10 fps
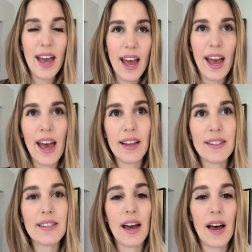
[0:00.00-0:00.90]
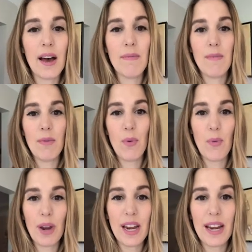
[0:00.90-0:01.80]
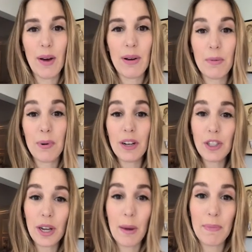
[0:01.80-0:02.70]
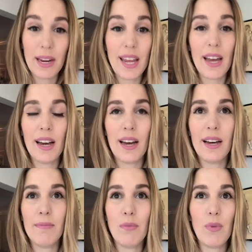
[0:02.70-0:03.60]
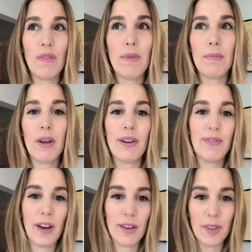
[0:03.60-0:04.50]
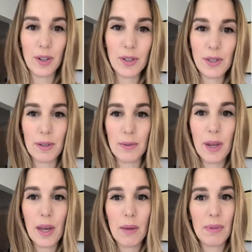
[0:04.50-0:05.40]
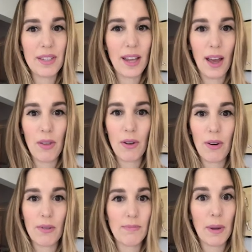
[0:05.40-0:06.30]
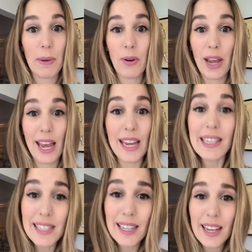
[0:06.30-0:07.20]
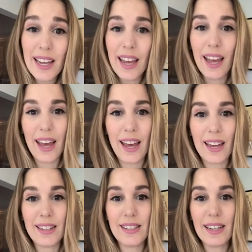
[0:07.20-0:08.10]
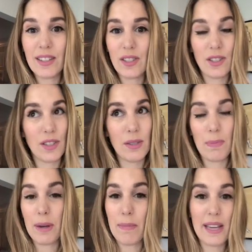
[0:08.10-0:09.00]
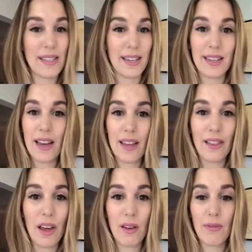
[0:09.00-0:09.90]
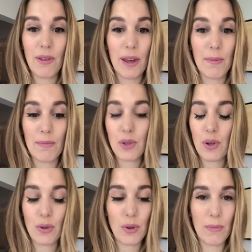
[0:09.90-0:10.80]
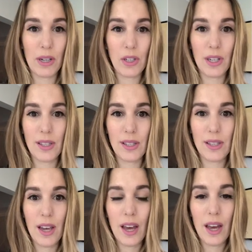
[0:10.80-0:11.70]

and we now have a production company. We've been married 5 years and been together about 8, and it's just been amazing. I love him so much. He's